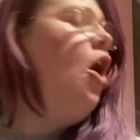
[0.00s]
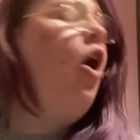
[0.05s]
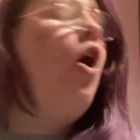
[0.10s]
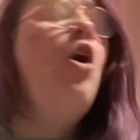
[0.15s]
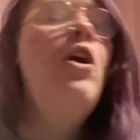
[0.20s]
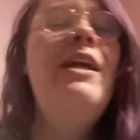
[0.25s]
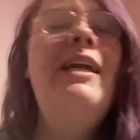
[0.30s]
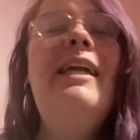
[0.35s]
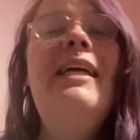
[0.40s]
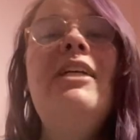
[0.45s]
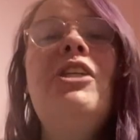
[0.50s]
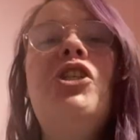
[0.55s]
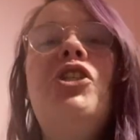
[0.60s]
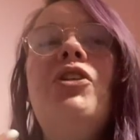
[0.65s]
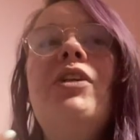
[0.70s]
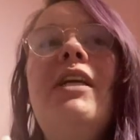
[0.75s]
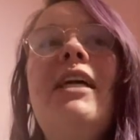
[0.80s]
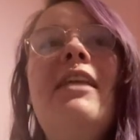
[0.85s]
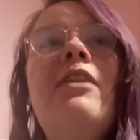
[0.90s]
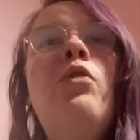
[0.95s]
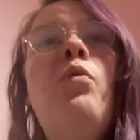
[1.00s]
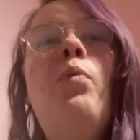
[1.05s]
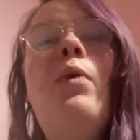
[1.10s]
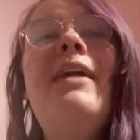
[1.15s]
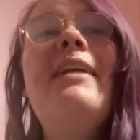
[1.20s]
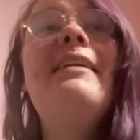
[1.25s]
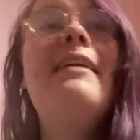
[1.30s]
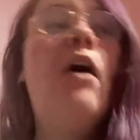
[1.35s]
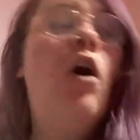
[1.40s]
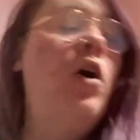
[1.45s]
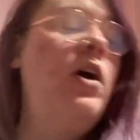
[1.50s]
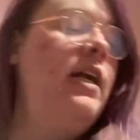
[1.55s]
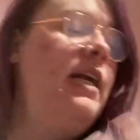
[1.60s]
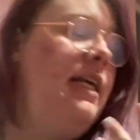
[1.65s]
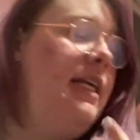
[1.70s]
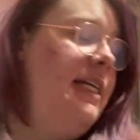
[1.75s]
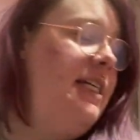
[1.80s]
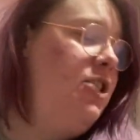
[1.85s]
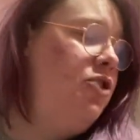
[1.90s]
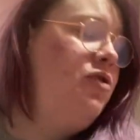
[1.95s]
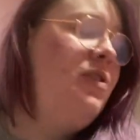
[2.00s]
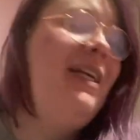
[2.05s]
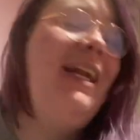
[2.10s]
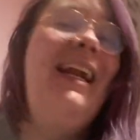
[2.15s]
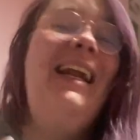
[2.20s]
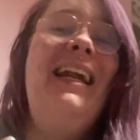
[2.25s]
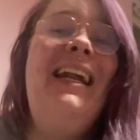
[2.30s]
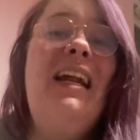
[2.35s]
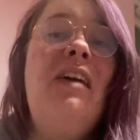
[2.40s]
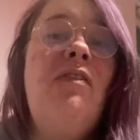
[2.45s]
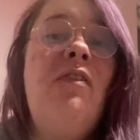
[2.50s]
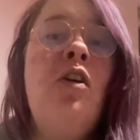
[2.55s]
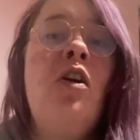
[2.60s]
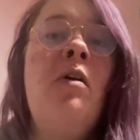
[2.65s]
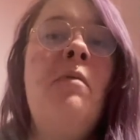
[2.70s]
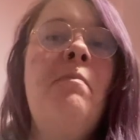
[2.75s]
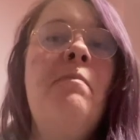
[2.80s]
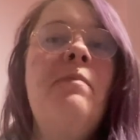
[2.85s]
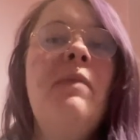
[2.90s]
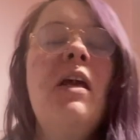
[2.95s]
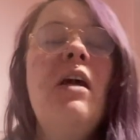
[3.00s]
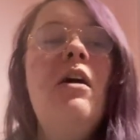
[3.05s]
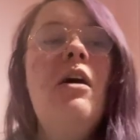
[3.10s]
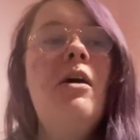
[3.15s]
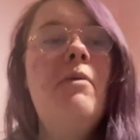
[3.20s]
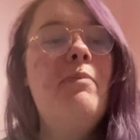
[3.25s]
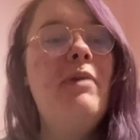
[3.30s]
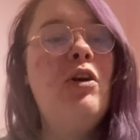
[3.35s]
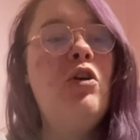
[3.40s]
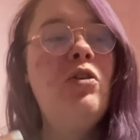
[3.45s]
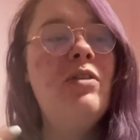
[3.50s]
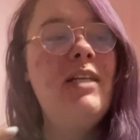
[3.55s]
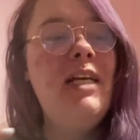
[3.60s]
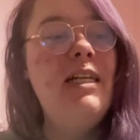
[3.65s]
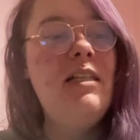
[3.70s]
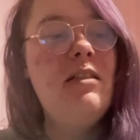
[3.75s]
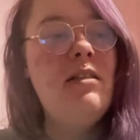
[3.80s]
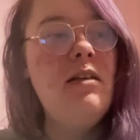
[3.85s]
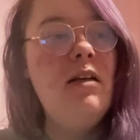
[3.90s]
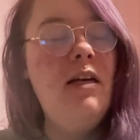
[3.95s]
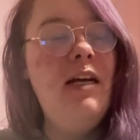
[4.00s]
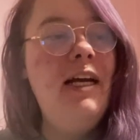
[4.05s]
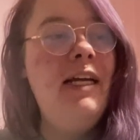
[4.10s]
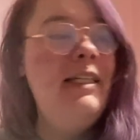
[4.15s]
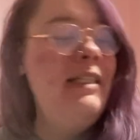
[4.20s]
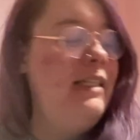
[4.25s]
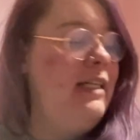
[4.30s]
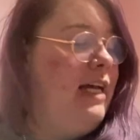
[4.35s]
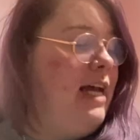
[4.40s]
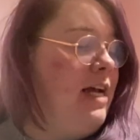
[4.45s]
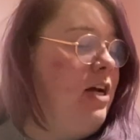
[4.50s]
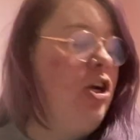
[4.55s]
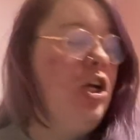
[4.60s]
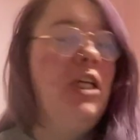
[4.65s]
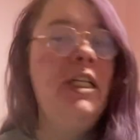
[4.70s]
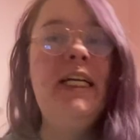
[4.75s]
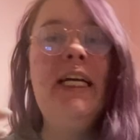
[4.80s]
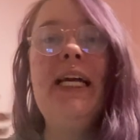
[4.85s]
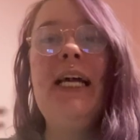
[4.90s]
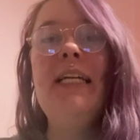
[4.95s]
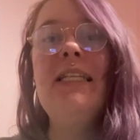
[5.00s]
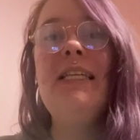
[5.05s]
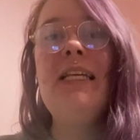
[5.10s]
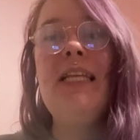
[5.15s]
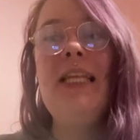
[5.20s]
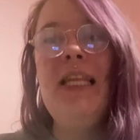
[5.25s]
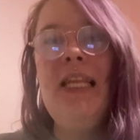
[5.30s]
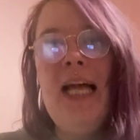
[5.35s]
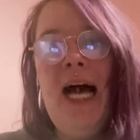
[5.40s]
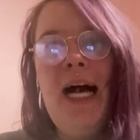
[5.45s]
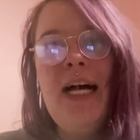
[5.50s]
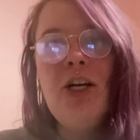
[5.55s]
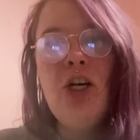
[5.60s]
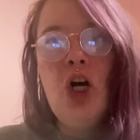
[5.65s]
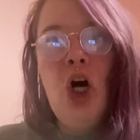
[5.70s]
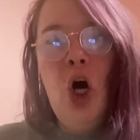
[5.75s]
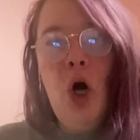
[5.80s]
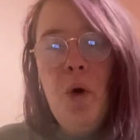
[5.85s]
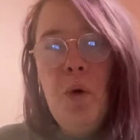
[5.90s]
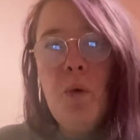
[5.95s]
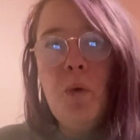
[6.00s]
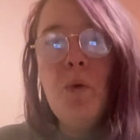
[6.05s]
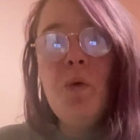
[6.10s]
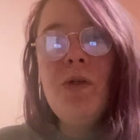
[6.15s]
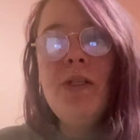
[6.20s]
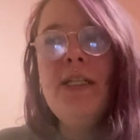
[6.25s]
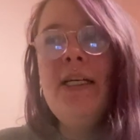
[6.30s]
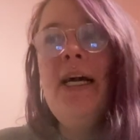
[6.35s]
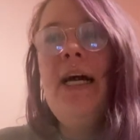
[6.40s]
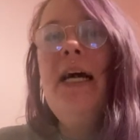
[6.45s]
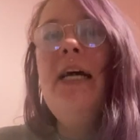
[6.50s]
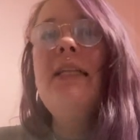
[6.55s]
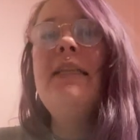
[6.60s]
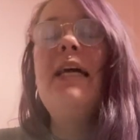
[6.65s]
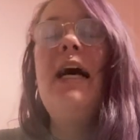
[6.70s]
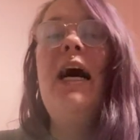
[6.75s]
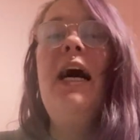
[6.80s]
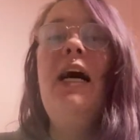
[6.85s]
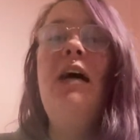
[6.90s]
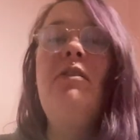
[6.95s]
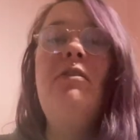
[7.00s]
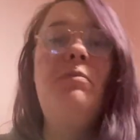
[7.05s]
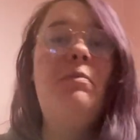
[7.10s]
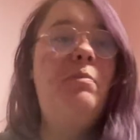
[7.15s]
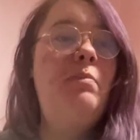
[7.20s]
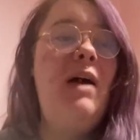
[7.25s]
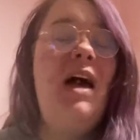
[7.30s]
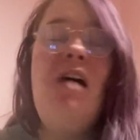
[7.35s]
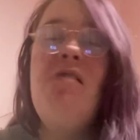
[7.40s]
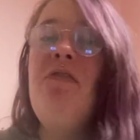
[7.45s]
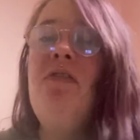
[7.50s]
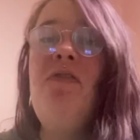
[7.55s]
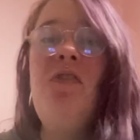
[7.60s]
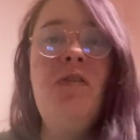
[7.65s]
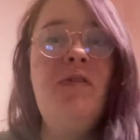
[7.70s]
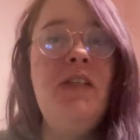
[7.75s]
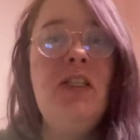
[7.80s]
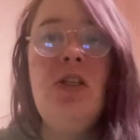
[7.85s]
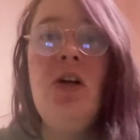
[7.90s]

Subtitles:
In the winter, I literally live in them, because it's in England, it gets that cold, that pair of fluffy